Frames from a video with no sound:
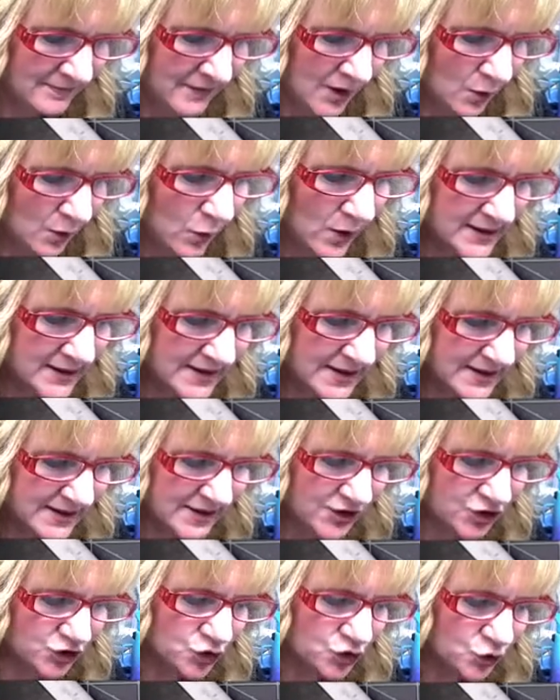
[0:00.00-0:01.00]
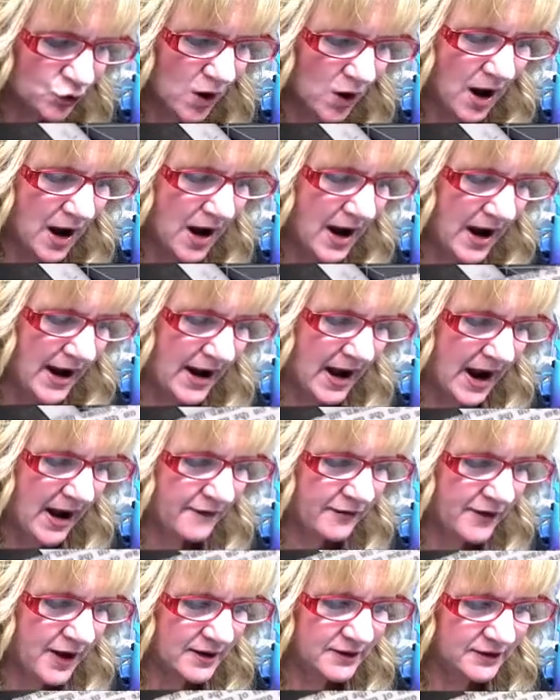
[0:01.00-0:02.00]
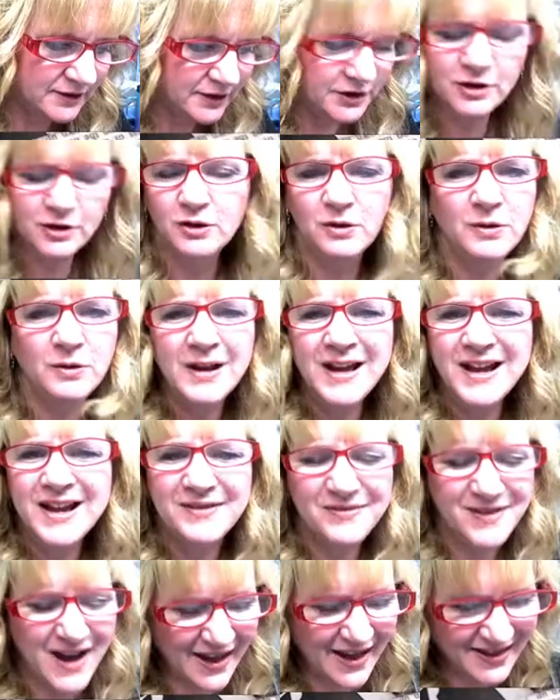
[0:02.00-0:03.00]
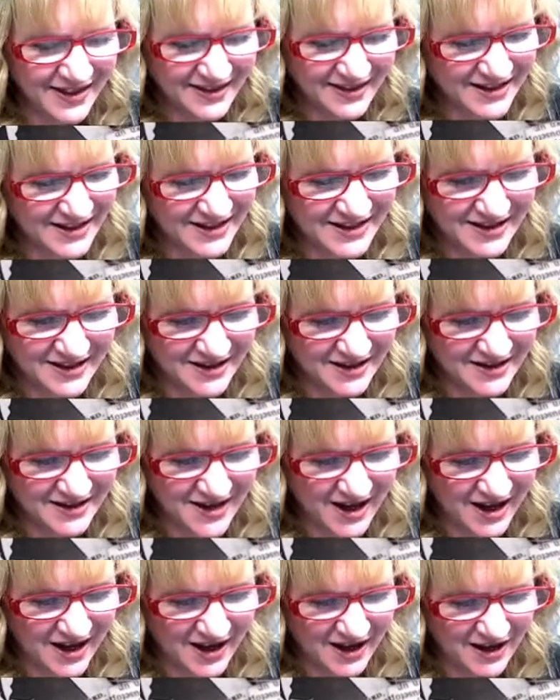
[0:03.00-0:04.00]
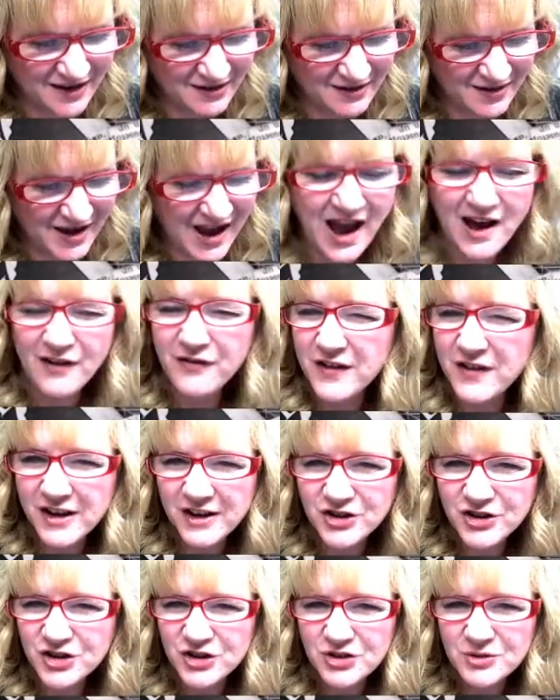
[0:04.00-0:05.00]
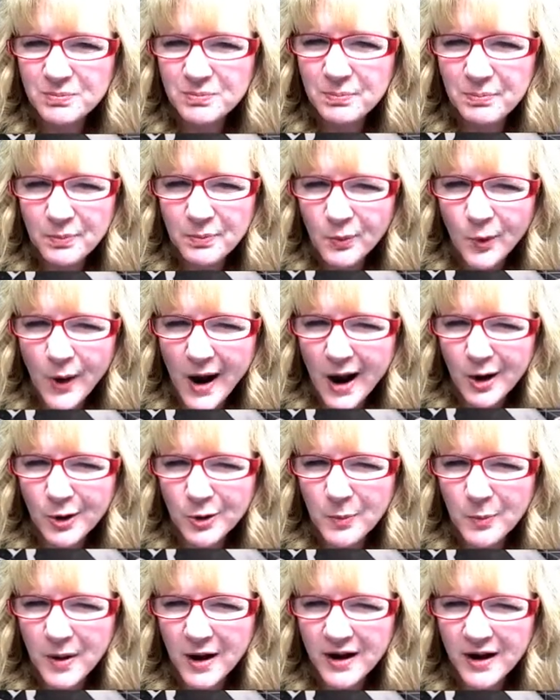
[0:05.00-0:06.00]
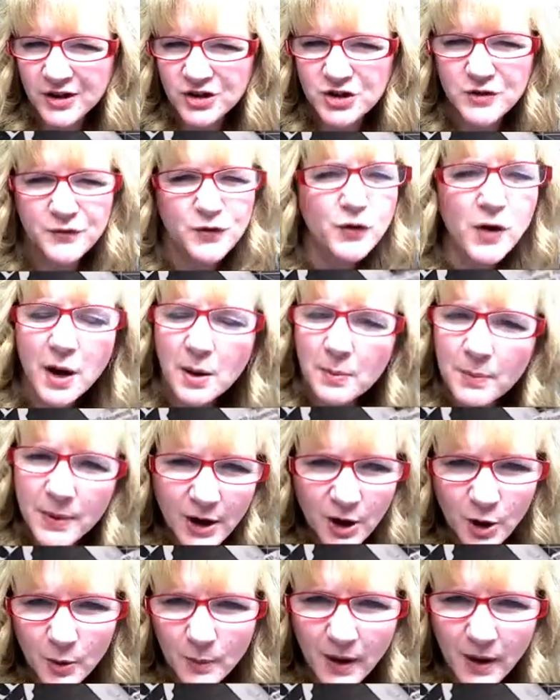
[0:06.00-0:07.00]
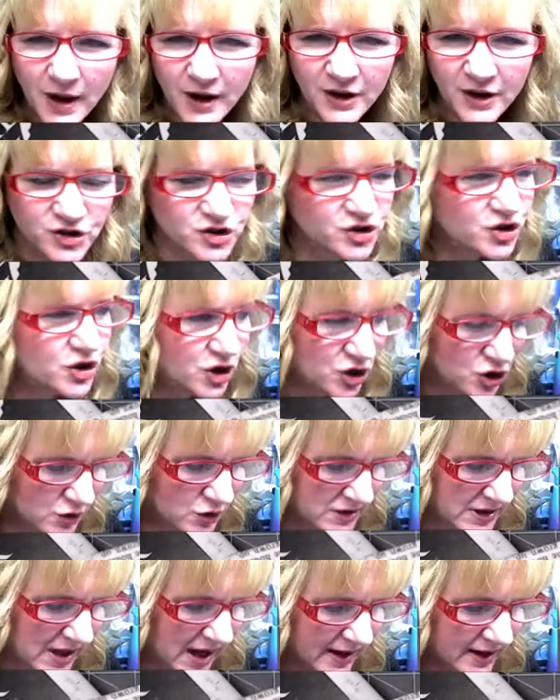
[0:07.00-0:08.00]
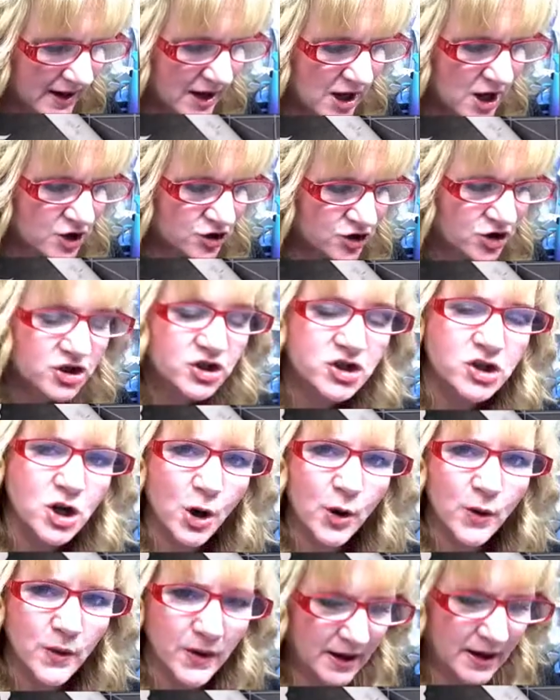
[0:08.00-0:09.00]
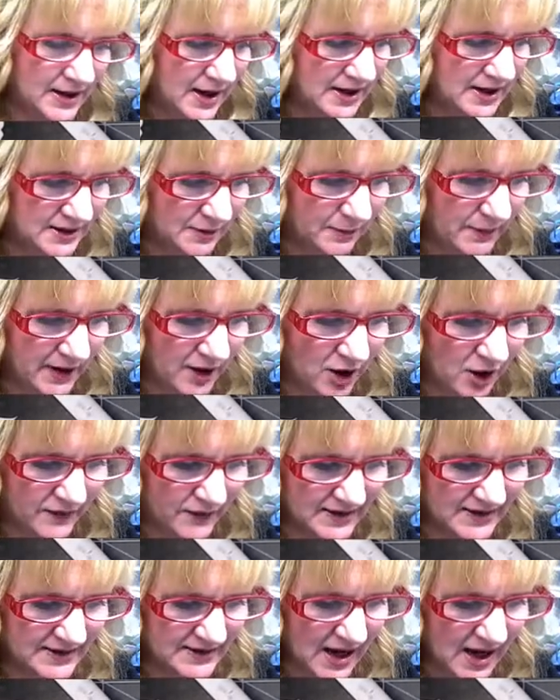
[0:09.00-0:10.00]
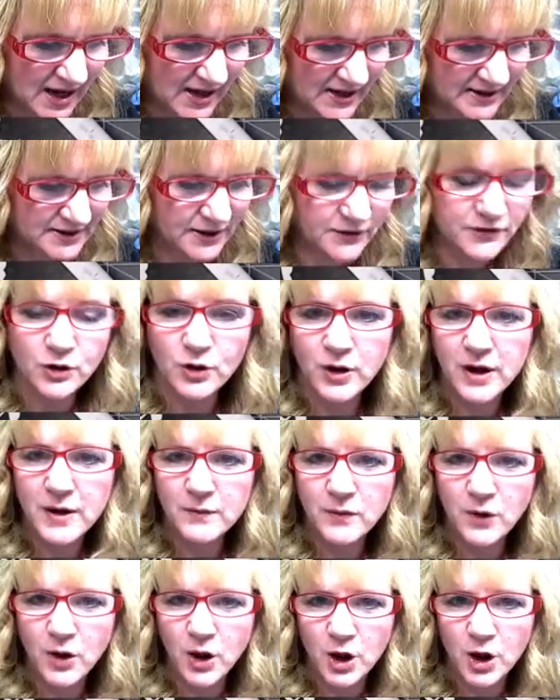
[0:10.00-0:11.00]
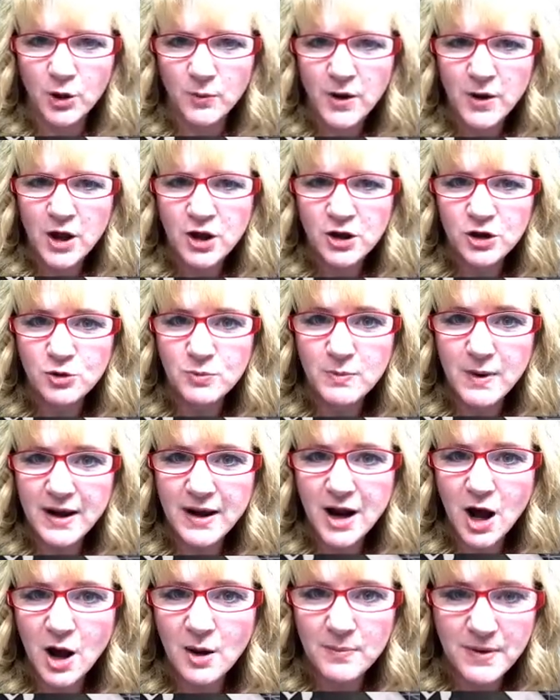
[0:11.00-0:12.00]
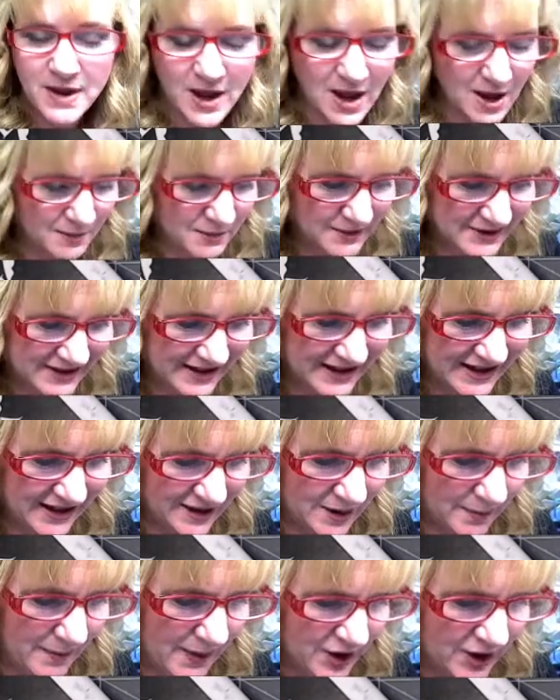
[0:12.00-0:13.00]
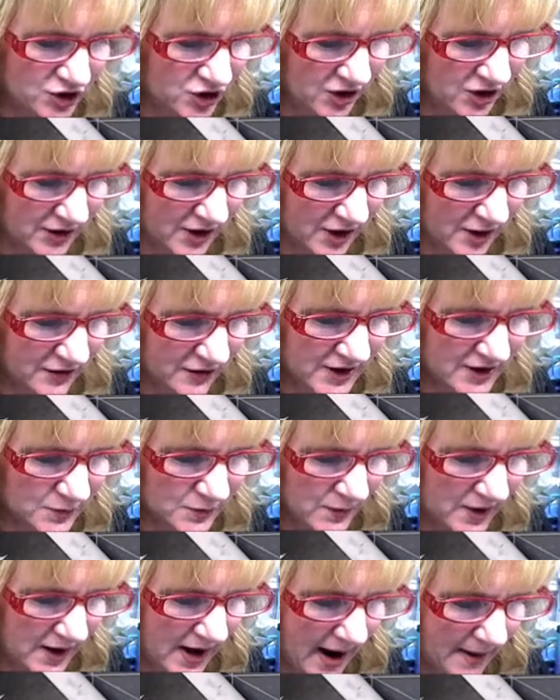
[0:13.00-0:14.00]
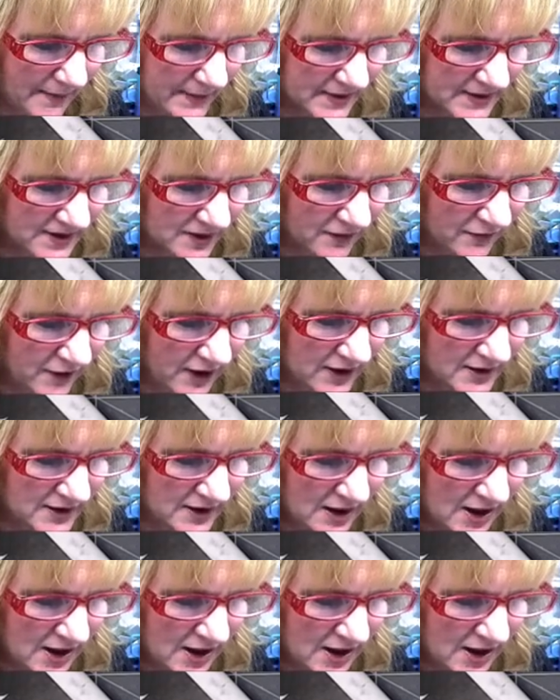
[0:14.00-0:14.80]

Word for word: Once this is dry, I've got a little, I think this is a half inch round punch. If you've got a bigger punch, you can use that. Just know that depending on the size of your envelope, you may not be able to get the punch in there. This one happens to fit.